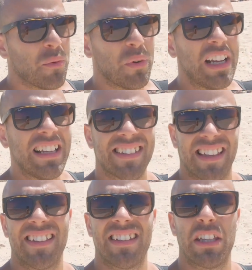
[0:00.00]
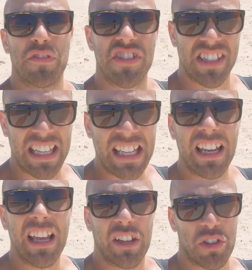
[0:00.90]
really sensitive
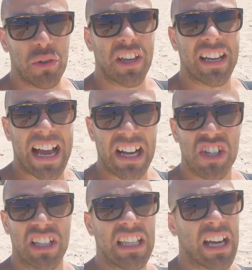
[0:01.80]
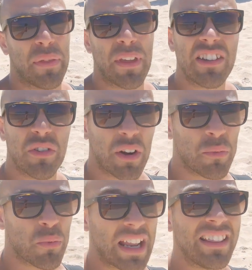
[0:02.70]
skin, you can actually, I think you
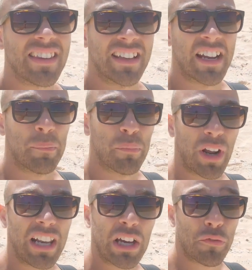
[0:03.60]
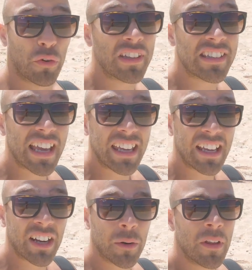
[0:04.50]
can rent an umbrella for the day
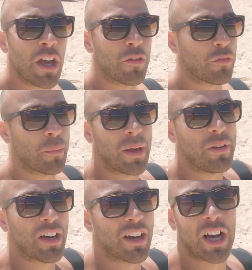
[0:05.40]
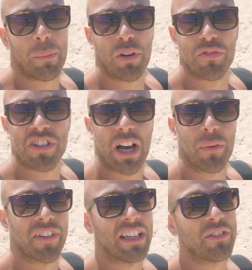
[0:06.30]
here for maybe a couple of
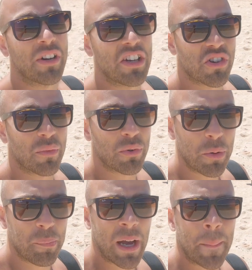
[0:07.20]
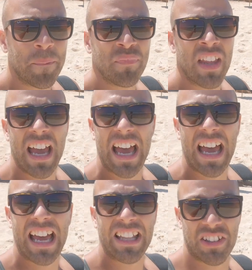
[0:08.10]
thousand Indonesian rupiah,
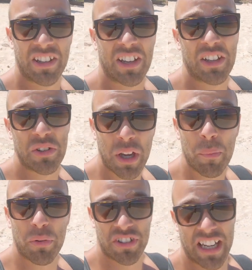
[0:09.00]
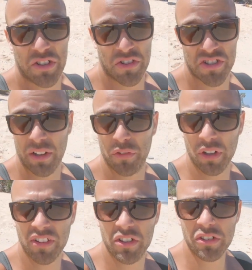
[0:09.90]
and you can protect yourself. So
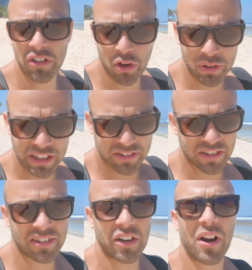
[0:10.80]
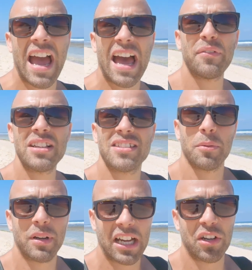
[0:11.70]
it's good to know that they're having
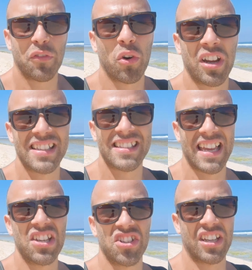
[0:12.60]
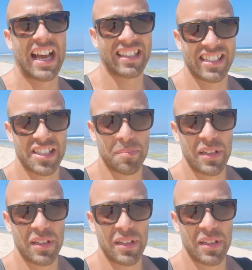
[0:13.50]
some kind of organization at this